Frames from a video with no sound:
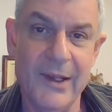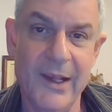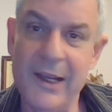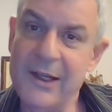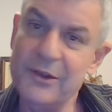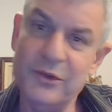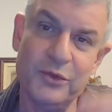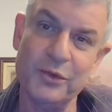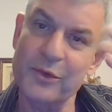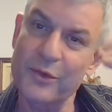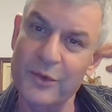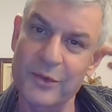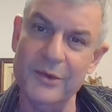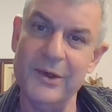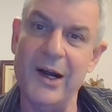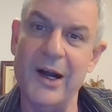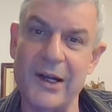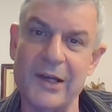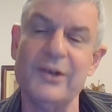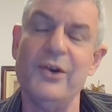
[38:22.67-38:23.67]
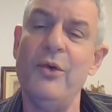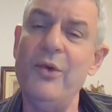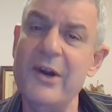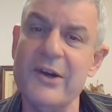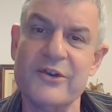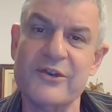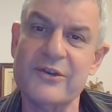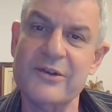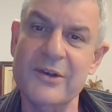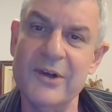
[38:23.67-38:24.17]
and to
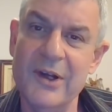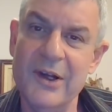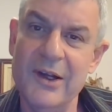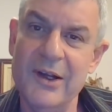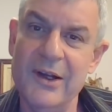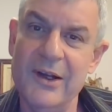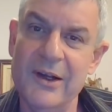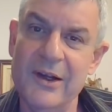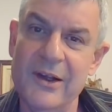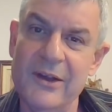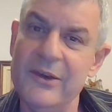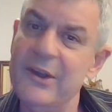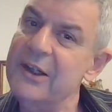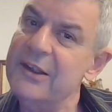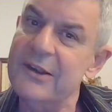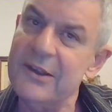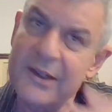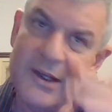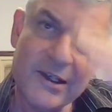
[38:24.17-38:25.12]
acknowledge that